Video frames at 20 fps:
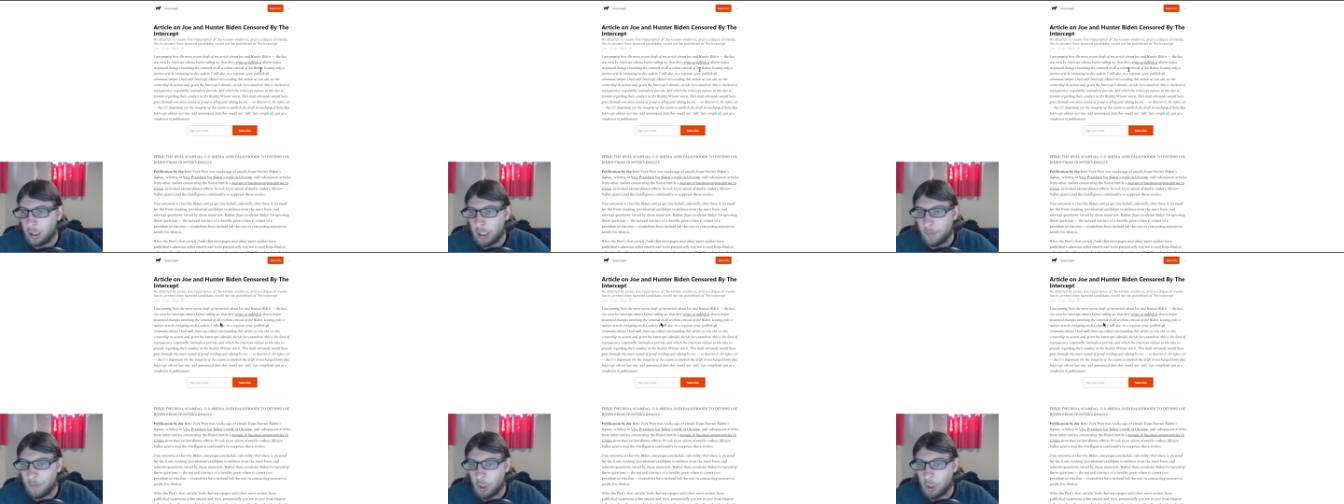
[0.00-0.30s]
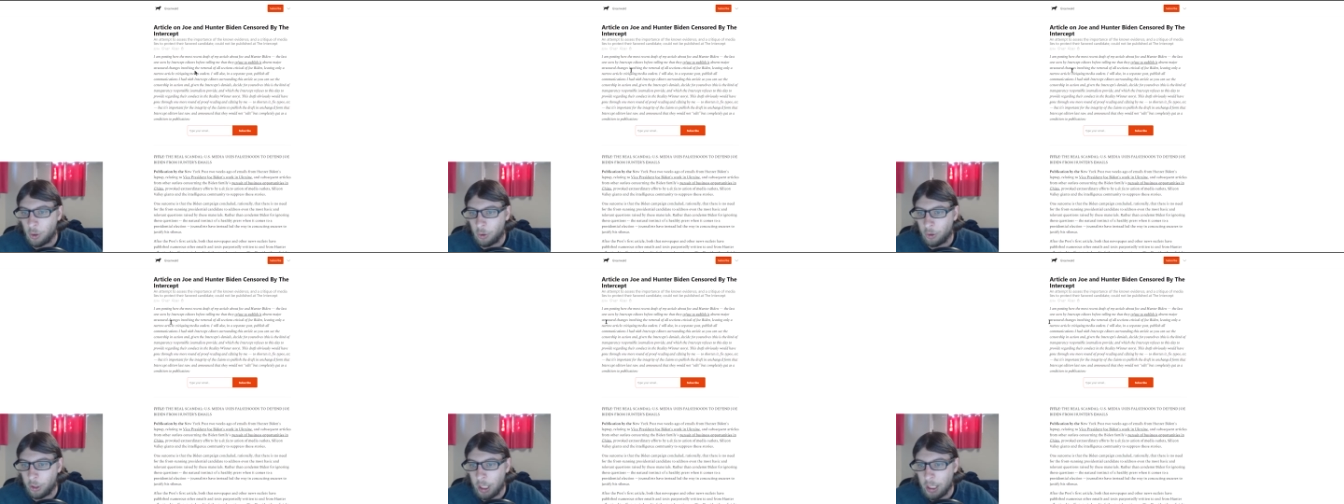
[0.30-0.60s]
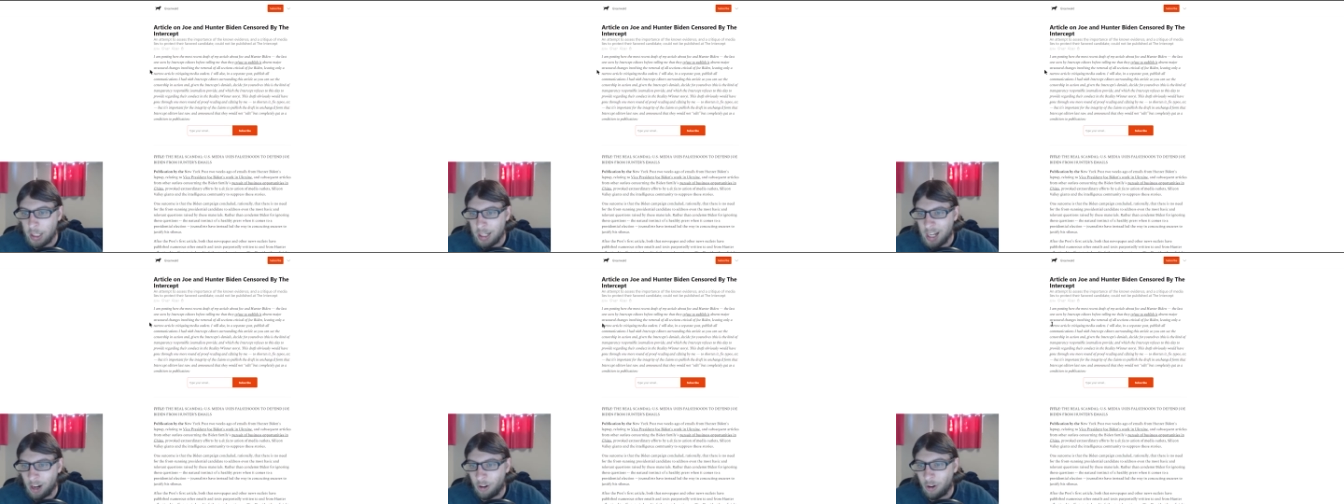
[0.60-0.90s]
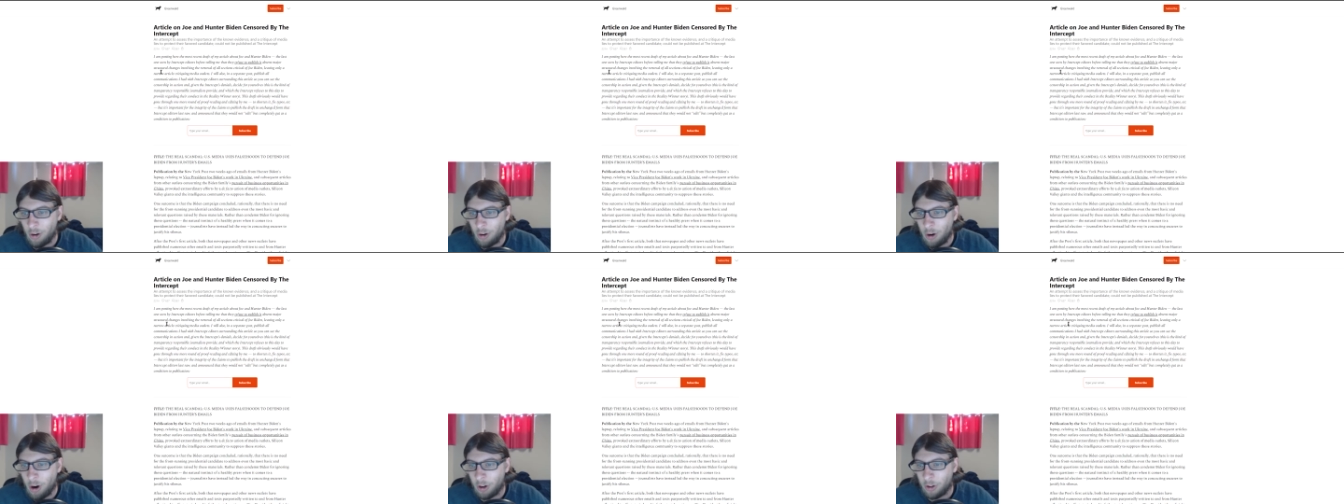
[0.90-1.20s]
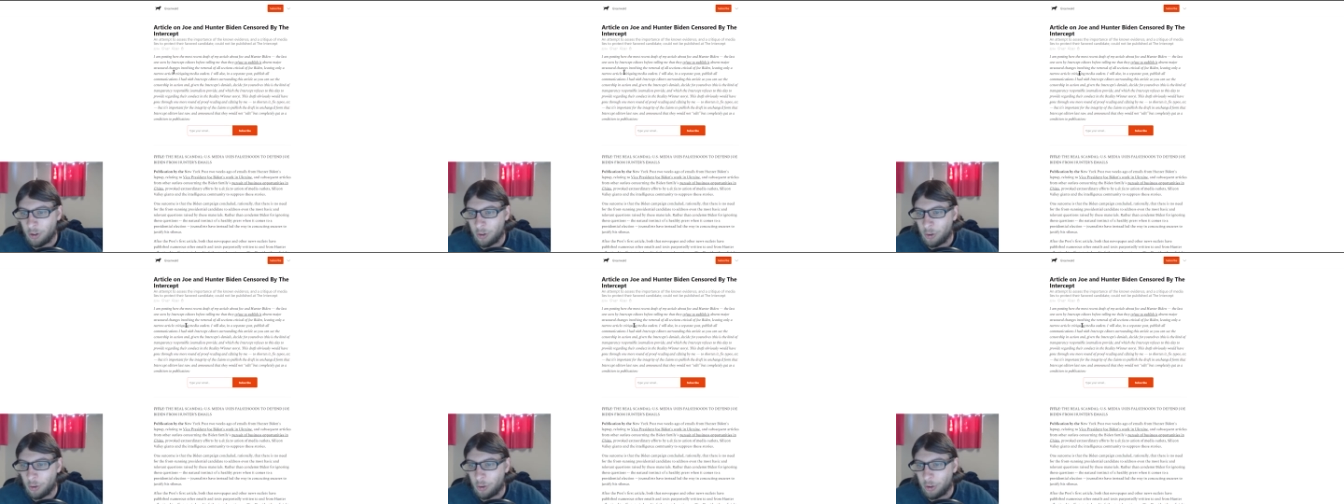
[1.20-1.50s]
leaving only a narrow
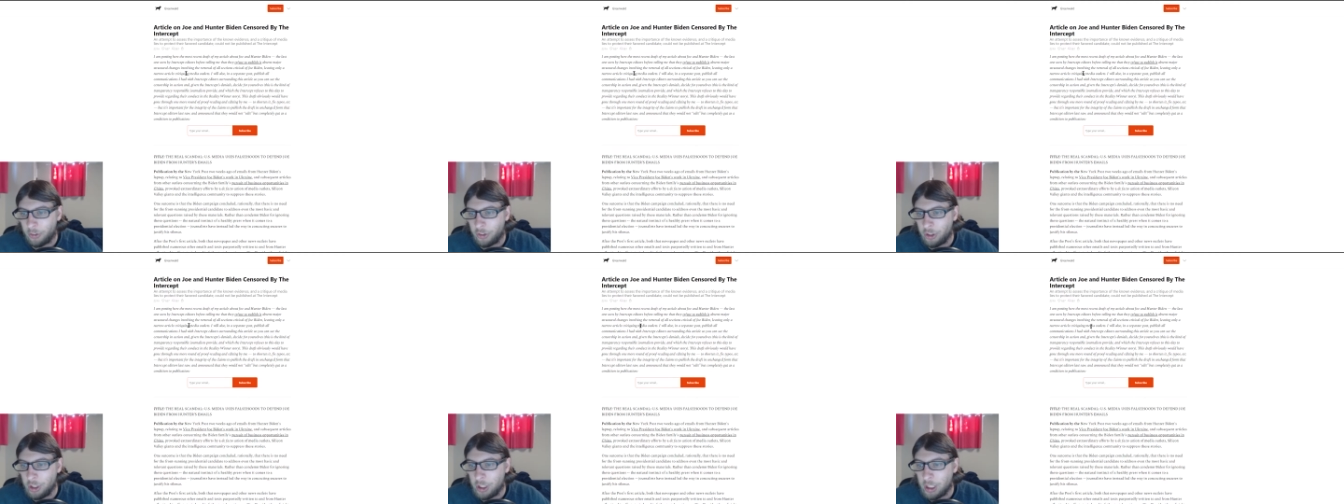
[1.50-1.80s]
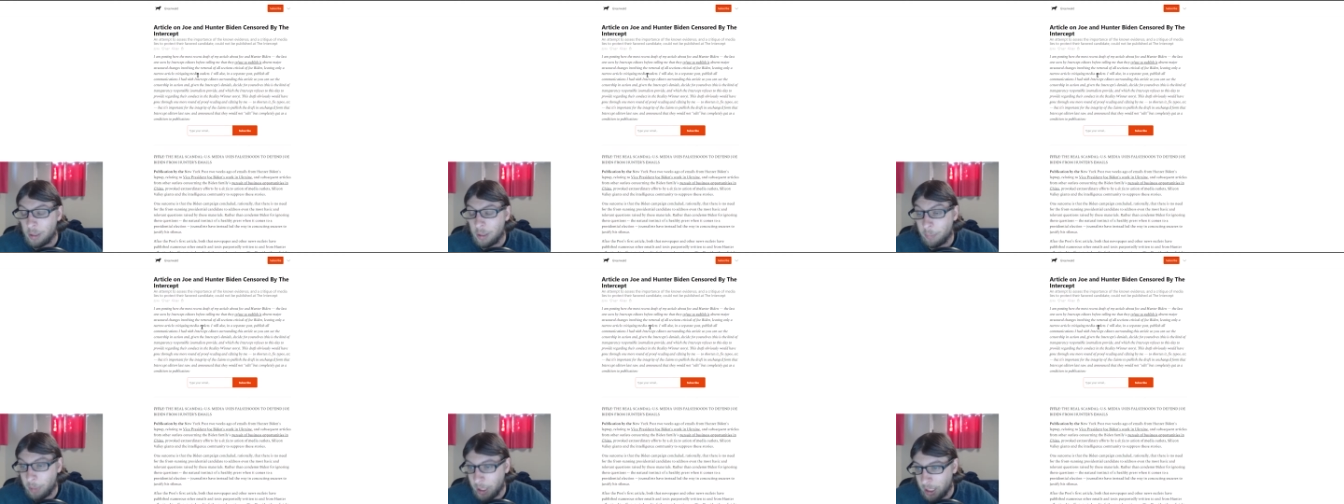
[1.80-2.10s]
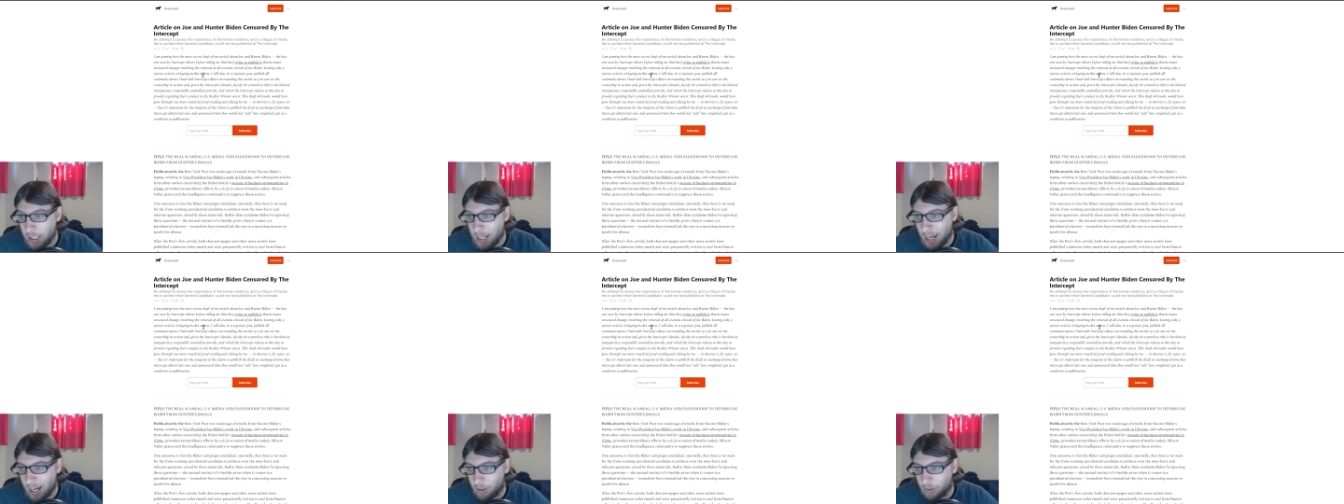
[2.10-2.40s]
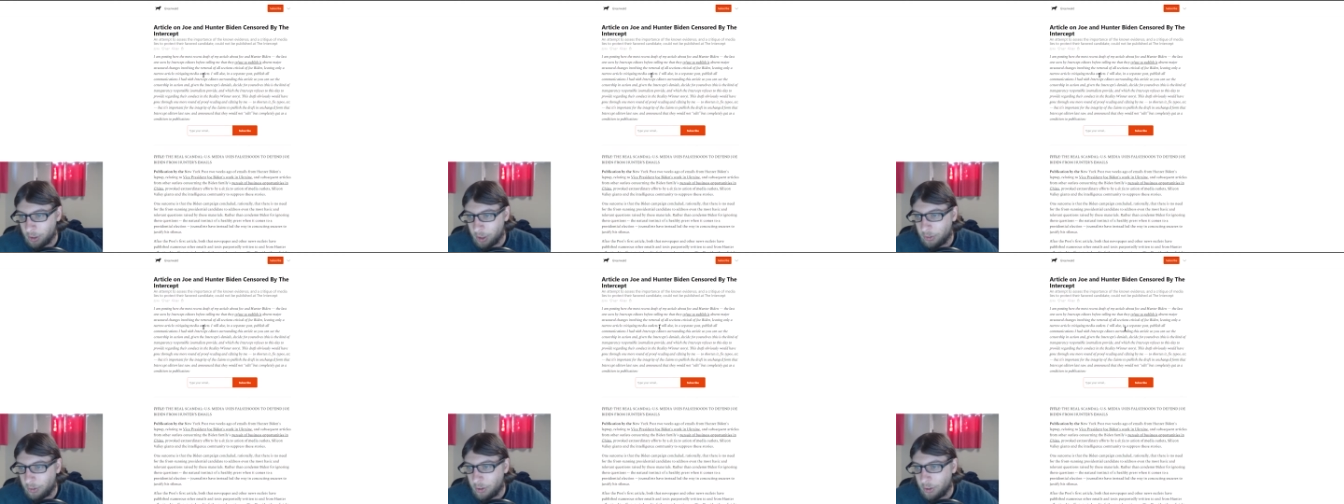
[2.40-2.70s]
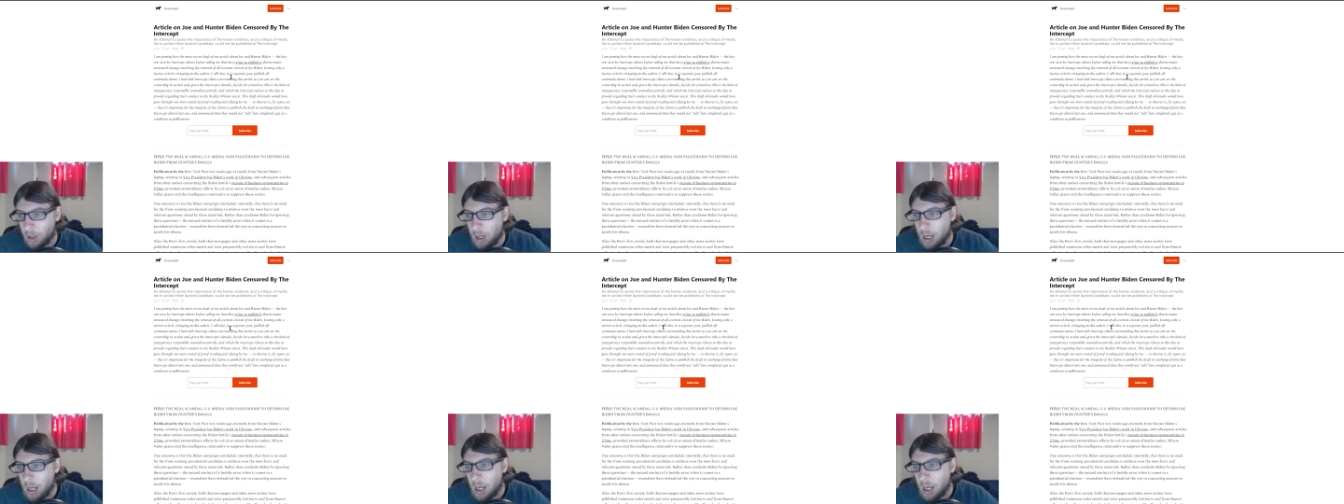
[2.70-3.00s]
article critiquing media outlets.